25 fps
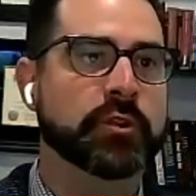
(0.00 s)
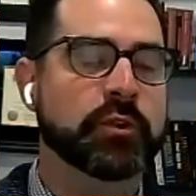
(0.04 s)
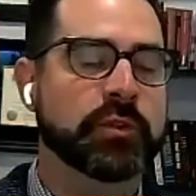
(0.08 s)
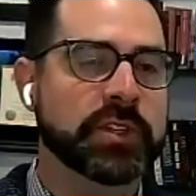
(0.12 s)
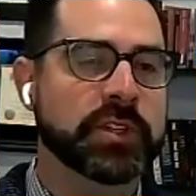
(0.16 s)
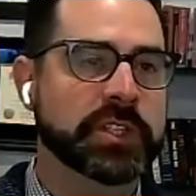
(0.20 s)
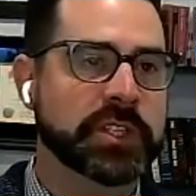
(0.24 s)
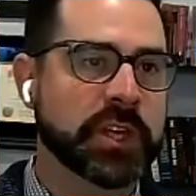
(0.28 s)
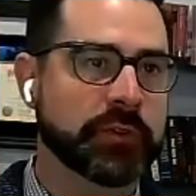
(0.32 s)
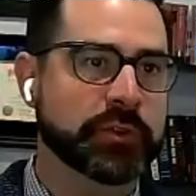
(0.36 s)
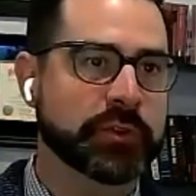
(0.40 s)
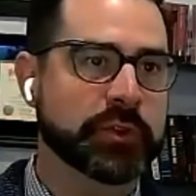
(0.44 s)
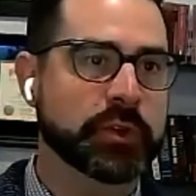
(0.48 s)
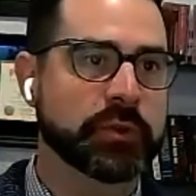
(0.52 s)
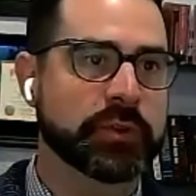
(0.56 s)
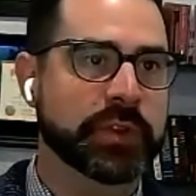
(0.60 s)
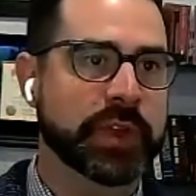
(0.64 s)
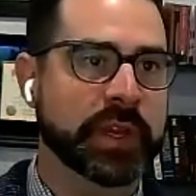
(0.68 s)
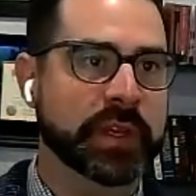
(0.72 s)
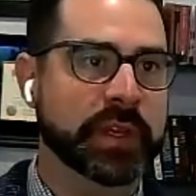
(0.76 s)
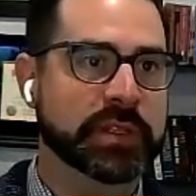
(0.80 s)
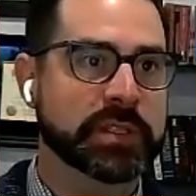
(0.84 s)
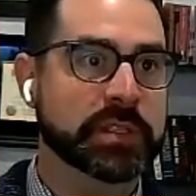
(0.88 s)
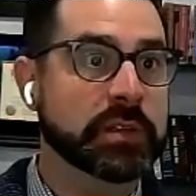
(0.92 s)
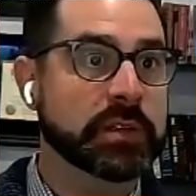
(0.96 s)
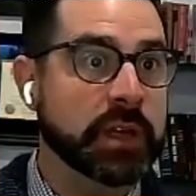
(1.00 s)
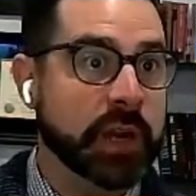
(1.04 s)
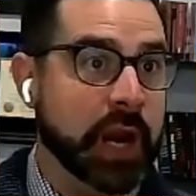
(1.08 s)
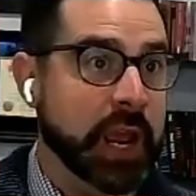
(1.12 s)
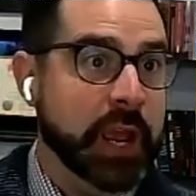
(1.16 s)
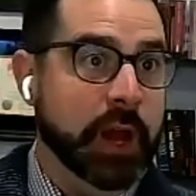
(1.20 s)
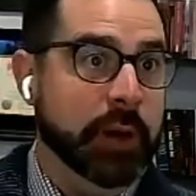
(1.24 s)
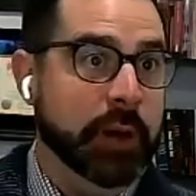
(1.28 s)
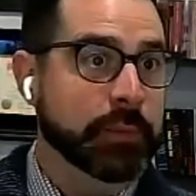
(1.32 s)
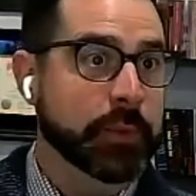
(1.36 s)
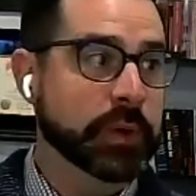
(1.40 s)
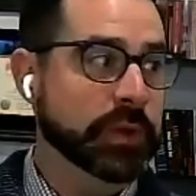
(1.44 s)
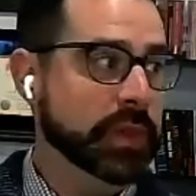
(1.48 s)
We've got to do these other two
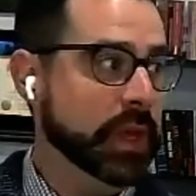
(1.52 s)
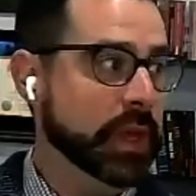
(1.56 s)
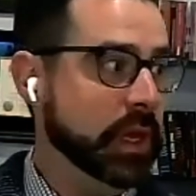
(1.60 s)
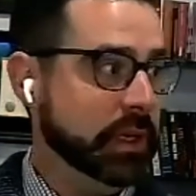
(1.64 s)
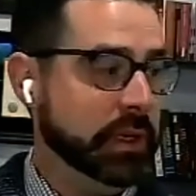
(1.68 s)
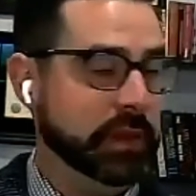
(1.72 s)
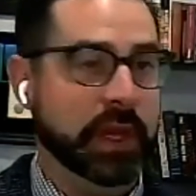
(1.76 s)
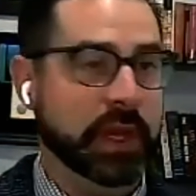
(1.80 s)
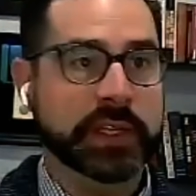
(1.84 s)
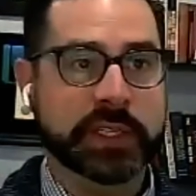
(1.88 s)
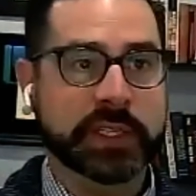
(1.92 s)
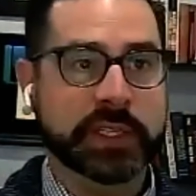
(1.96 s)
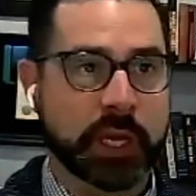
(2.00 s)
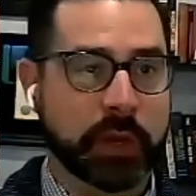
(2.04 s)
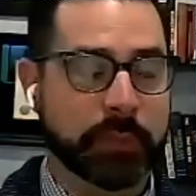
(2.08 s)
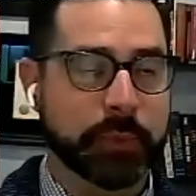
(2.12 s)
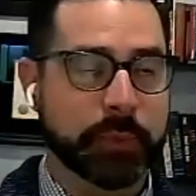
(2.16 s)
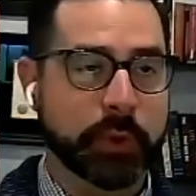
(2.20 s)
things. Can I help you with that?